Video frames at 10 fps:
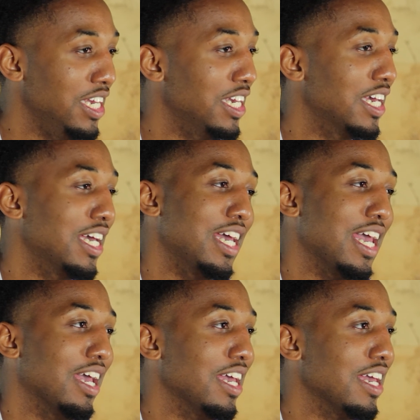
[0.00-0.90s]

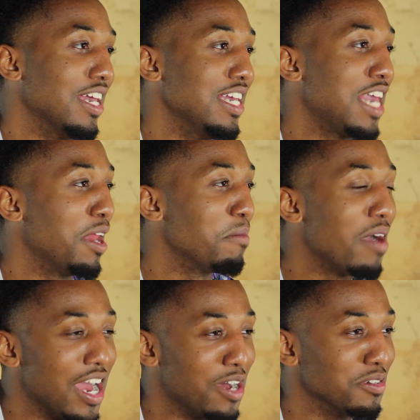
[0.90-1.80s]
and he came to
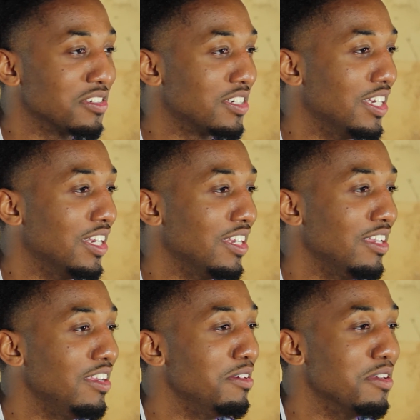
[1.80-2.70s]
my house,
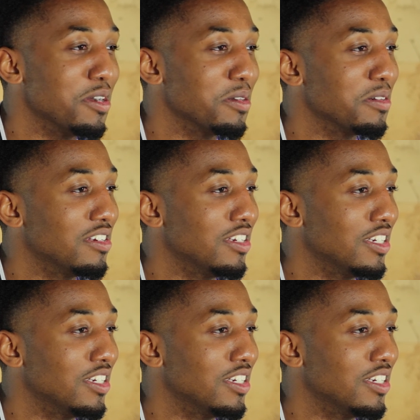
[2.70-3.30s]
you know,